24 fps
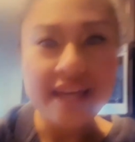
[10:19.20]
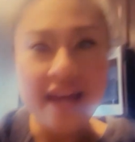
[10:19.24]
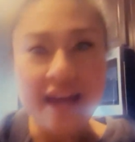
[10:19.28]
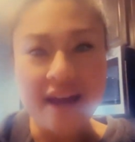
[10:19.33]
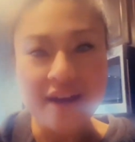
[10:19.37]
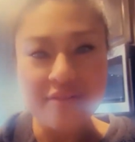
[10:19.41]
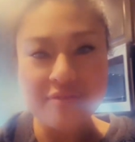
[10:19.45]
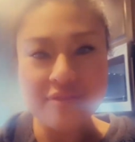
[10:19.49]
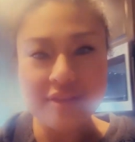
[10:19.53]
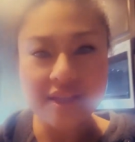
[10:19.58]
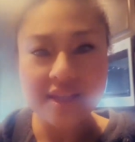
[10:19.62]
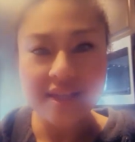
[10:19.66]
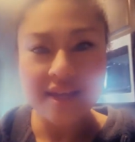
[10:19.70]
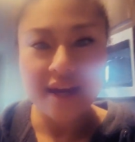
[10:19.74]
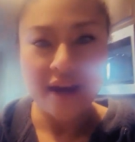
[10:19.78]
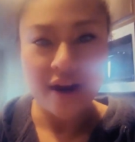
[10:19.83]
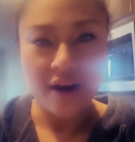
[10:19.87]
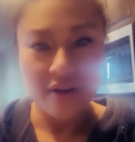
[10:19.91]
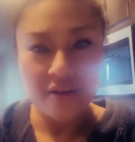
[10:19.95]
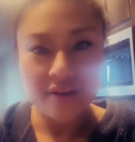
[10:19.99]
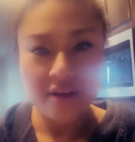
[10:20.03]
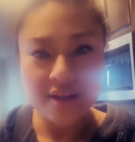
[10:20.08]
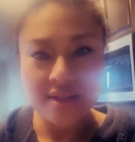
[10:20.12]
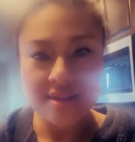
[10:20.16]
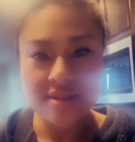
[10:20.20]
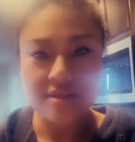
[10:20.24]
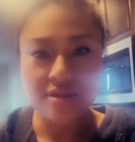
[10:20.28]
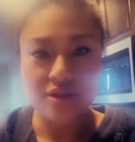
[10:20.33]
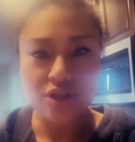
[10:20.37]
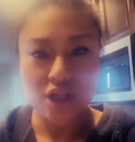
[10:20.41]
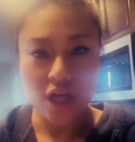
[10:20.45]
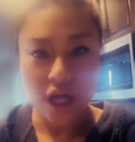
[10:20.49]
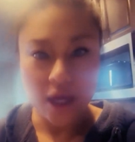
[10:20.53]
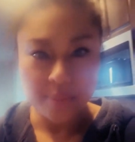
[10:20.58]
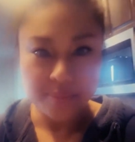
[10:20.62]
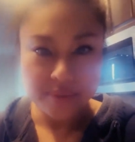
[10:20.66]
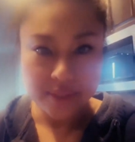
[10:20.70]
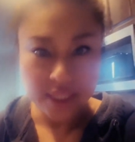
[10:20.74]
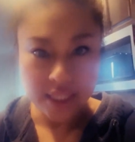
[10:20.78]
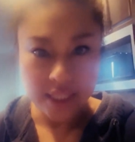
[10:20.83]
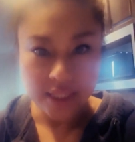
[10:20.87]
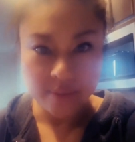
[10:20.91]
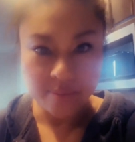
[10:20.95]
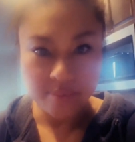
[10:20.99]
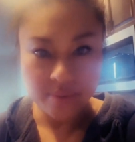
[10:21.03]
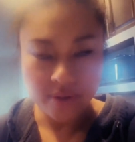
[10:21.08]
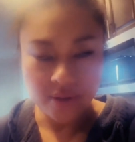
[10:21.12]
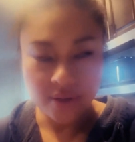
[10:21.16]
have the carrots chopped
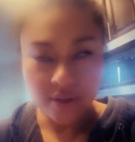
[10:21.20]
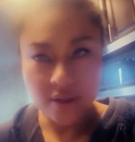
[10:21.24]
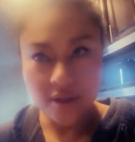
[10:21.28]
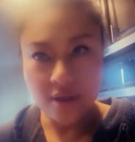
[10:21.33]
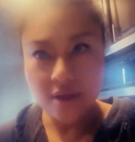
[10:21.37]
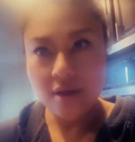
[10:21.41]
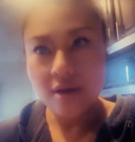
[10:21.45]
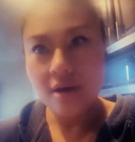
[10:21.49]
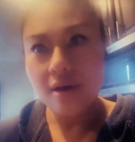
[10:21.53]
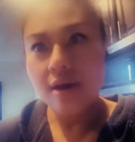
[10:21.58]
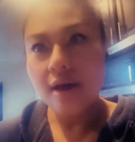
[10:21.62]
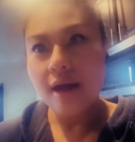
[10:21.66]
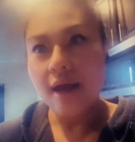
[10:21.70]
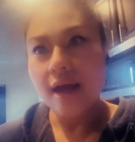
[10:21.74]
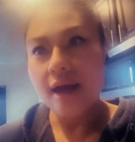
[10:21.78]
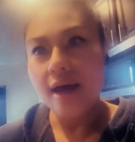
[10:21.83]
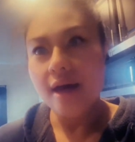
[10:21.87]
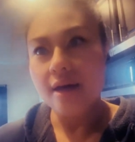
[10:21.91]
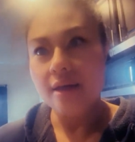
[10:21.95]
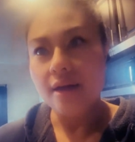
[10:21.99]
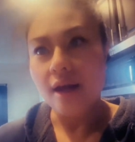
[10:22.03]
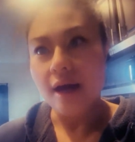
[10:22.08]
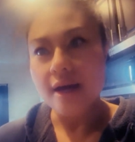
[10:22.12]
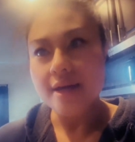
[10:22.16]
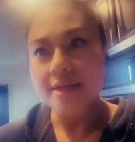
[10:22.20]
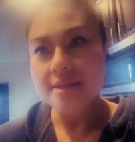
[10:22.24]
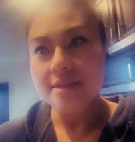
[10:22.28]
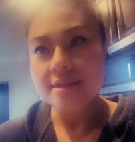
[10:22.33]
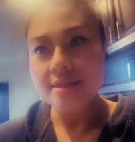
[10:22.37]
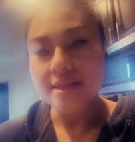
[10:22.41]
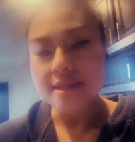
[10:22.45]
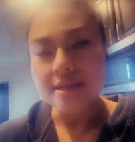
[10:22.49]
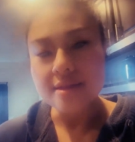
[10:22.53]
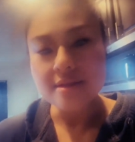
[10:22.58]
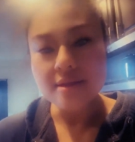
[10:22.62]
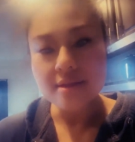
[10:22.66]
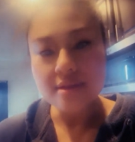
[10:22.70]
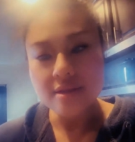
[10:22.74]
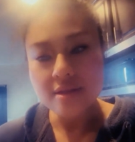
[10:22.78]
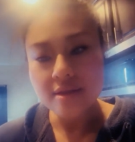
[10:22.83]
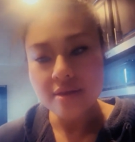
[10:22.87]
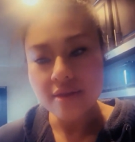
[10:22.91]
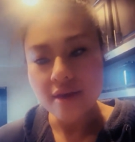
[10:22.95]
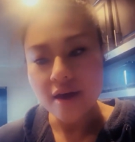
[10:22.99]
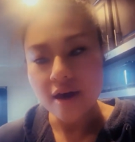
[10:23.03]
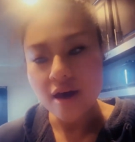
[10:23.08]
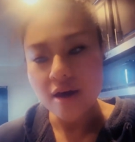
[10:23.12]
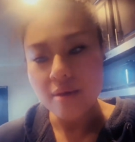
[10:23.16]
up, and I seasoned
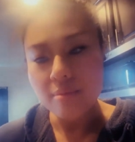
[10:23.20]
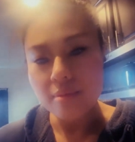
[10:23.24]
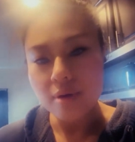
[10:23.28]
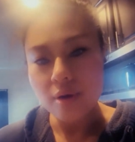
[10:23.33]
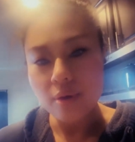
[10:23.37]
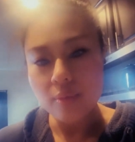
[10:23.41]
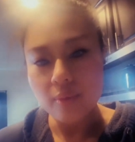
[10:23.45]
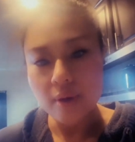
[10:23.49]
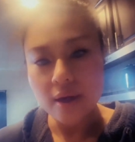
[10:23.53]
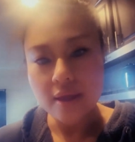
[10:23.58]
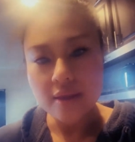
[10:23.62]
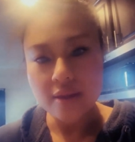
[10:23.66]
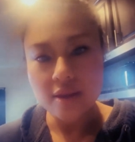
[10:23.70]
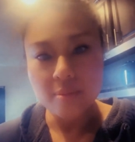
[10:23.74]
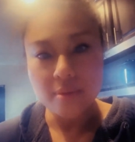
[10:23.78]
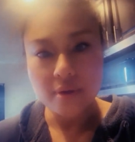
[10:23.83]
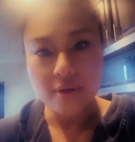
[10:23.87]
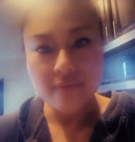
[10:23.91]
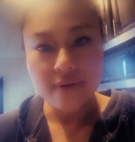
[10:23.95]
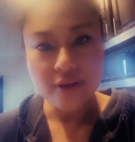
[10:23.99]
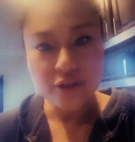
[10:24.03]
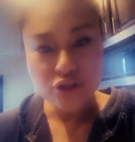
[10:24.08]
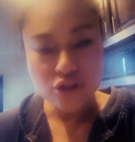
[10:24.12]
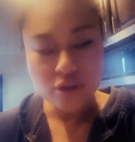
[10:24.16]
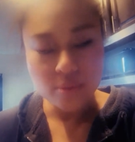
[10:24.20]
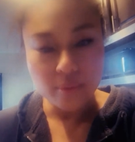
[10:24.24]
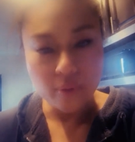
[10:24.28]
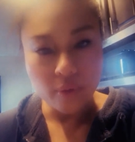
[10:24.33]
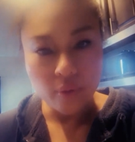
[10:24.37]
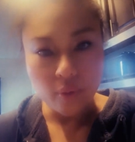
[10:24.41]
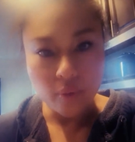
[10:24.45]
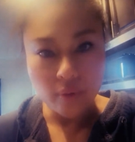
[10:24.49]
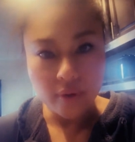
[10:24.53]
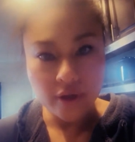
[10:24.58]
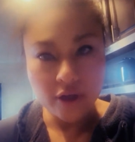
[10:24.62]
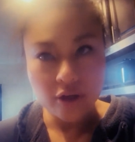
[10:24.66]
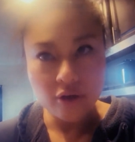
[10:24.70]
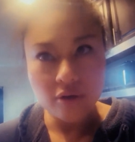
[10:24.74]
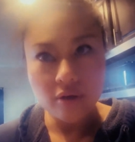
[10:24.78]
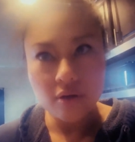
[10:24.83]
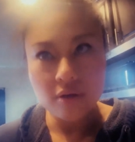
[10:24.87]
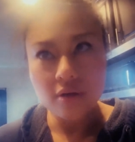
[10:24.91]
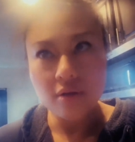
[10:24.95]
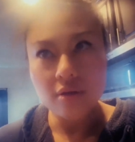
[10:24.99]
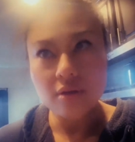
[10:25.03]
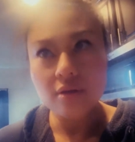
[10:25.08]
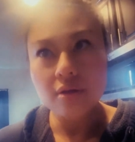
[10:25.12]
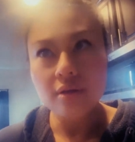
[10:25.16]
them with a little bit of vegetable
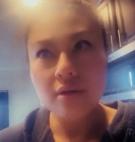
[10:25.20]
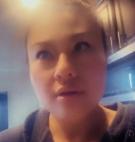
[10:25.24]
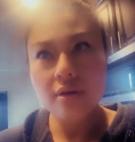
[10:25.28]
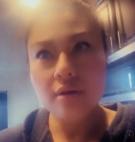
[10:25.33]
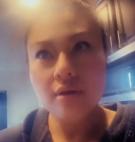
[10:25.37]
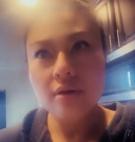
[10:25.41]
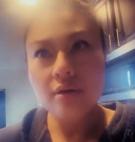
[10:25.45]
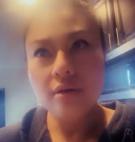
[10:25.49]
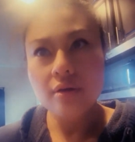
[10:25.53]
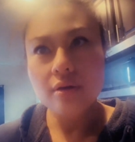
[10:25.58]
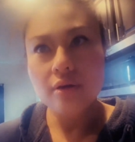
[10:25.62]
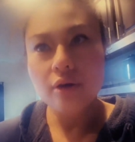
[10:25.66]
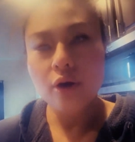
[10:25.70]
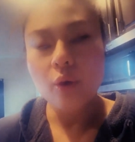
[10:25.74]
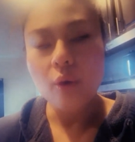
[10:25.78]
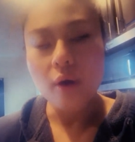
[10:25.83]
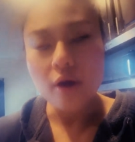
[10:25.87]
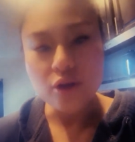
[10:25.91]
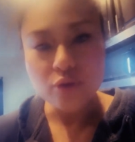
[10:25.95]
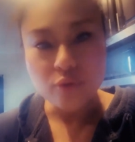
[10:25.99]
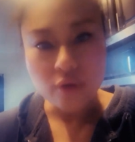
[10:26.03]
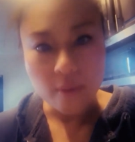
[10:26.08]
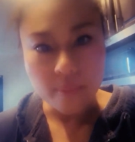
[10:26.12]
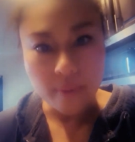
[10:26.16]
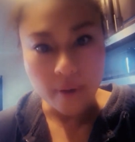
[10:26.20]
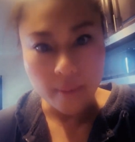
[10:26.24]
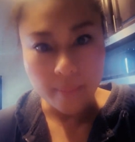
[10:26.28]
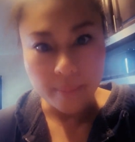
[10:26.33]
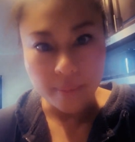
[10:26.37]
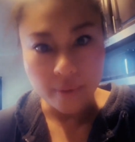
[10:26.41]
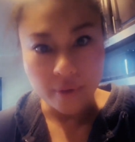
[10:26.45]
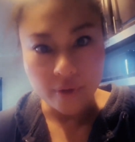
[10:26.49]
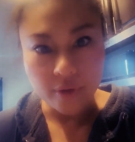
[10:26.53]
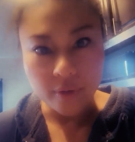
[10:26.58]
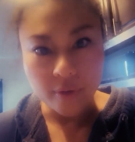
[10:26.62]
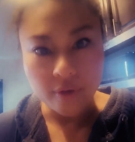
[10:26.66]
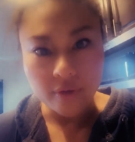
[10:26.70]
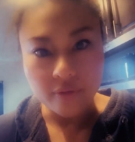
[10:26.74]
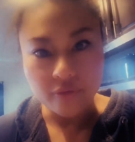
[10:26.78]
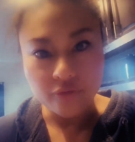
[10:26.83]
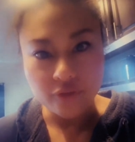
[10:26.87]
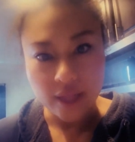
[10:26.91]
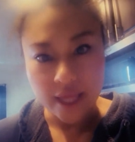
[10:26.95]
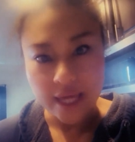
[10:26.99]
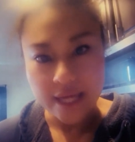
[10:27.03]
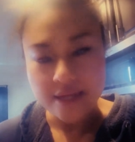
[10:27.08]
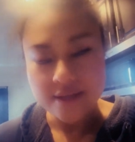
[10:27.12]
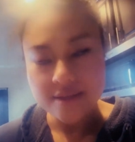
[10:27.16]
oil, crushed red pepper
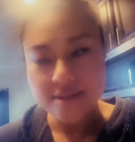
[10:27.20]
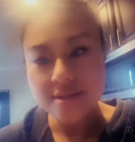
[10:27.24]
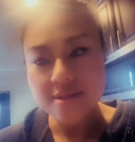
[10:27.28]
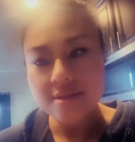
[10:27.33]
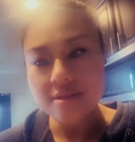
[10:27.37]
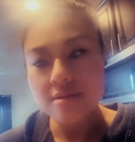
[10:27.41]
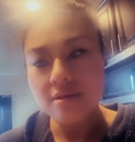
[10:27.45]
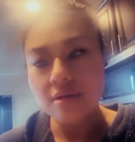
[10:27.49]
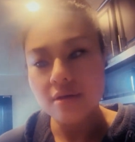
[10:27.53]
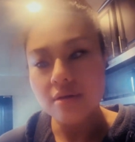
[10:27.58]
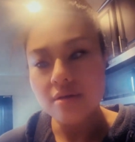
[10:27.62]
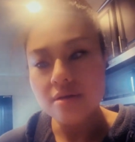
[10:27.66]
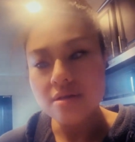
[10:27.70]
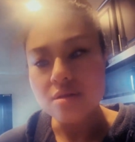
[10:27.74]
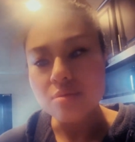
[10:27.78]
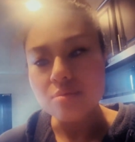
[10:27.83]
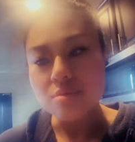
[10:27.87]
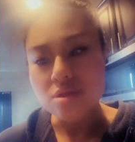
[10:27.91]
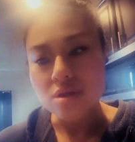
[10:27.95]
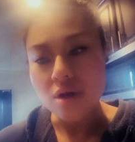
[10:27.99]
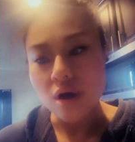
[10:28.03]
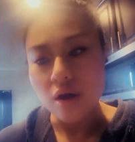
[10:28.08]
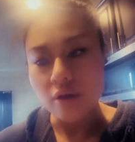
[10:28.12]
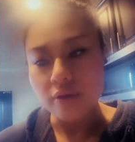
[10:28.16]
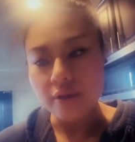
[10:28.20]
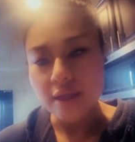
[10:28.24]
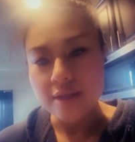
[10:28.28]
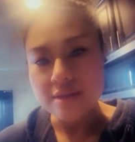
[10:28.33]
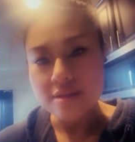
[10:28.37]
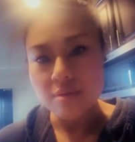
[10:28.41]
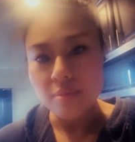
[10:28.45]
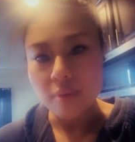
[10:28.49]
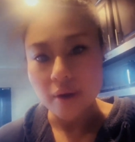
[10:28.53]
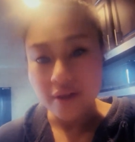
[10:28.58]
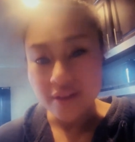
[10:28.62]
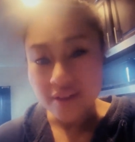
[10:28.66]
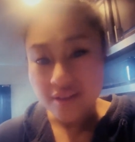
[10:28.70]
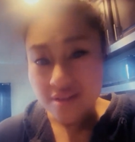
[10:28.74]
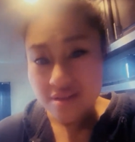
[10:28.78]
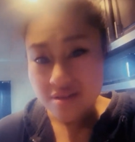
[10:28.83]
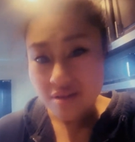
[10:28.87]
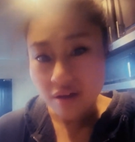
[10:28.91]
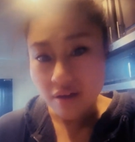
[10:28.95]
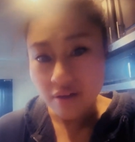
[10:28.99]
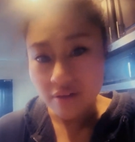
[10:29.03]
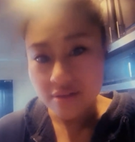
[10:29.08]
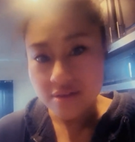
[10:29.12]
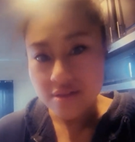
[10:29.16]
flakes, some salt, and some onion
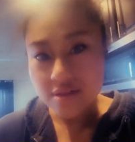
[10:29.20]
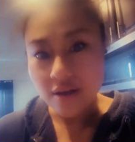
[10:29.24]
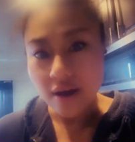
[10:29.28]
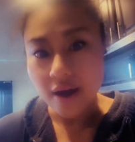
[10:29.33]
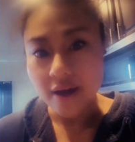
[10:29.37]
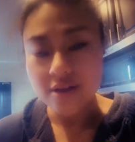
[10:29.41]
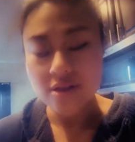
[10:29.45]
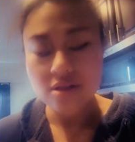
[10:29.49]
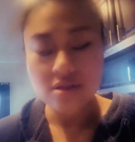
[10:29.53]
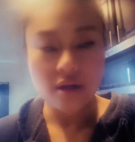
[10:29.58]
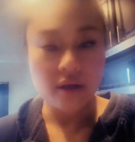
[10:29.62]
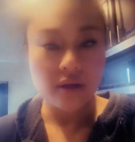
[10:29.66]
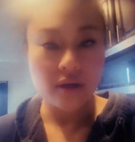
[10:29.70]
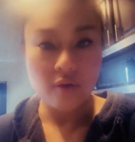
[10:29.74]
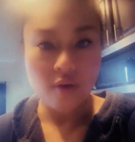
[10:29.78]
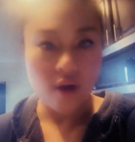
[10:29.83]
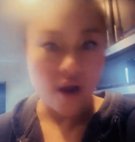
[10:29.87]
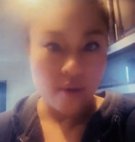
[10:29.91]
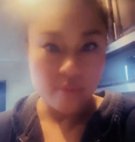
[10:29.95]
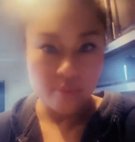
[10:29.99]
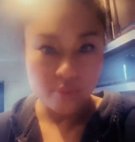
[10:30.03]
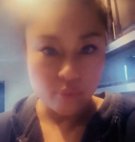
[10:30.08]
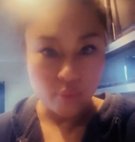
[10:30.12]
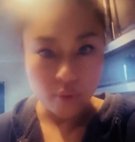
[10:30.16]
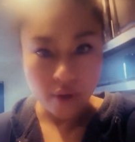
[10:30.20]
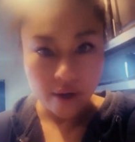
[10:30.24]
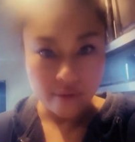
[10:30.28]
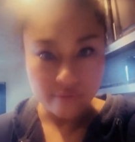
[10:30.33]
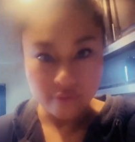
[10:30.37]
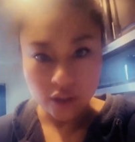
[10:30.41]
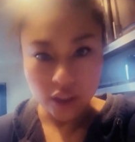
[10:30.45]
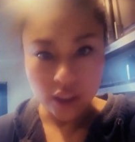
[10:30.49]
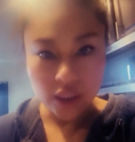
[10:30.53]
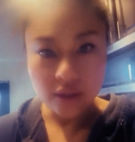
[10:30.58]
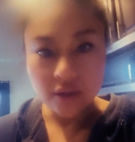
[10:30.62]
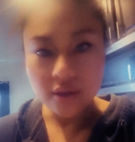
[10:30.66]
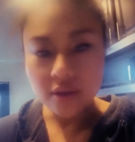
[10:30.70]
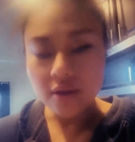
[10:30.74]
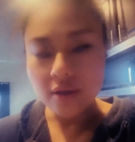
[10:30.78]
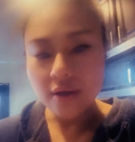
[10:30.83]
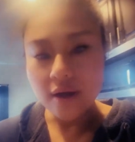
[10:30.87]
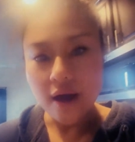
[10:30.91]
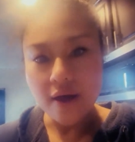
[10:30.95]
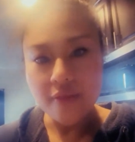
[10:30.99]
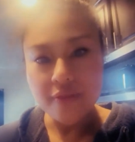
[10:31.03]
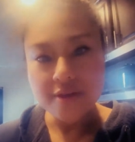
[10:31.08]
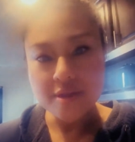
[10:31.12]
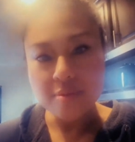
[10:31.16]
salt. I just kind of grabbed whatever
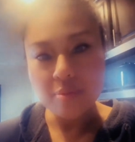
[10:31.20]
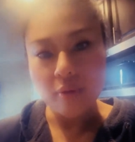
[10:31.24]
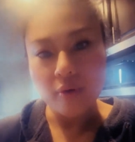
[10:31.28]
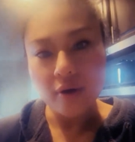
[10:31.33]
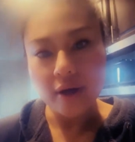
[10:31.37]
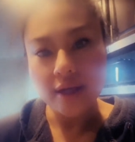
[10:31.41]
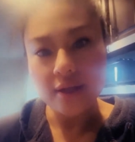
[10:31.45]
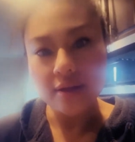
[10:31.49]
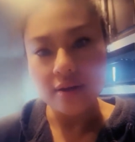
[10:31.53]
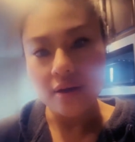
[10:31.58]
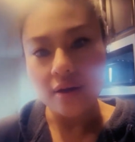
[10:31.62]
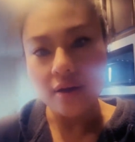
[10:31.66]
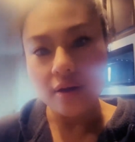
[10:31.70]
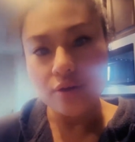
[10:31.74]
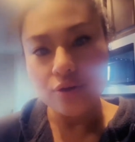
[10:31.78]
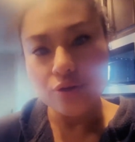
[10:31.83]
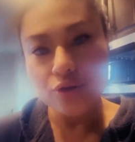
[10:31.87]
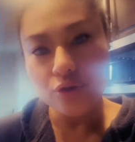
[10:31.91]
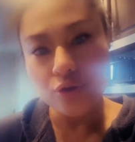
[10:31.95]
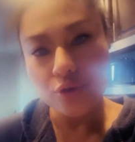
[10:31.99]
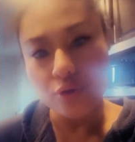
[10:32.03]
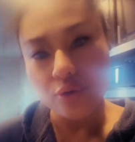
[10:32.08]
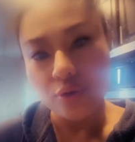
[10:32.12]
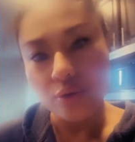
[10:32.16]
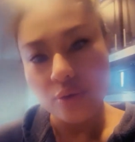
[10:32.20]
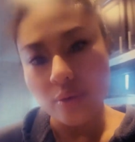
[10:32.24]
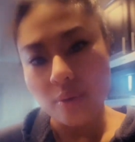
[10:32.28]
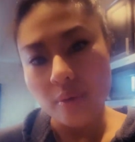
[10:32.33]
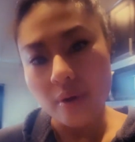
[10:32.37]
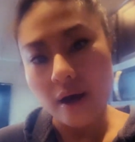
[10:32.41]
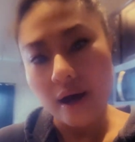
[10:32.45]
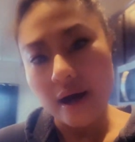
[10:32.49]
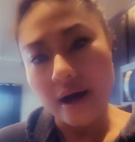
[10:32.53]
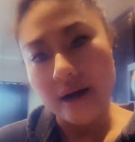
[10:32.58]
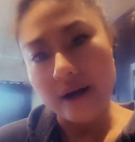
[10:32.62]
at this point to